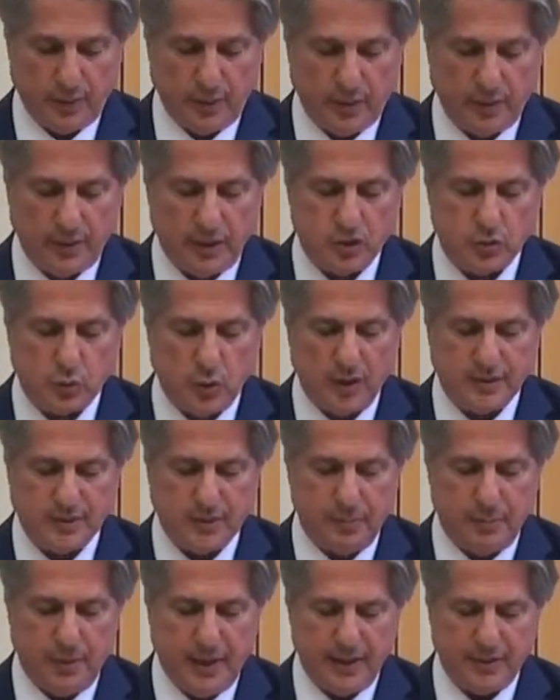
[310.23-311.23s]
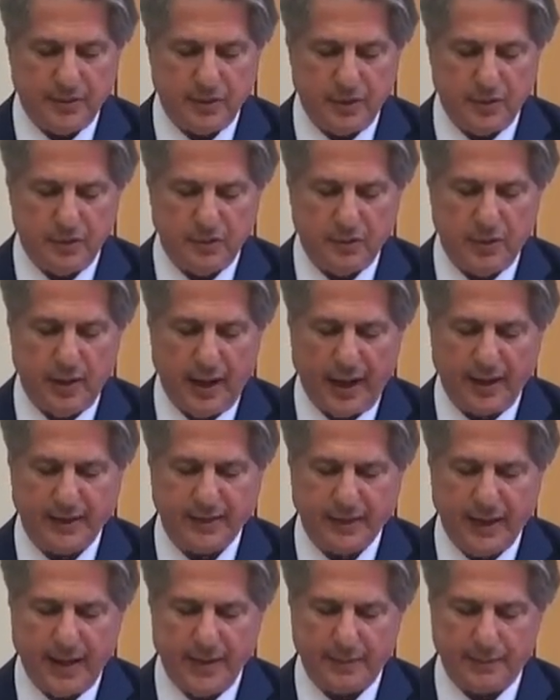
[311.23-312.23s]
This was a blatant
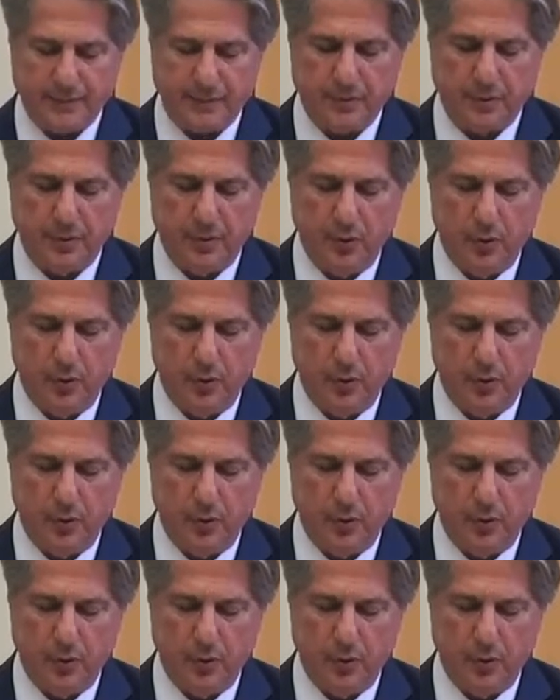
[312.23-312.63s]
attempt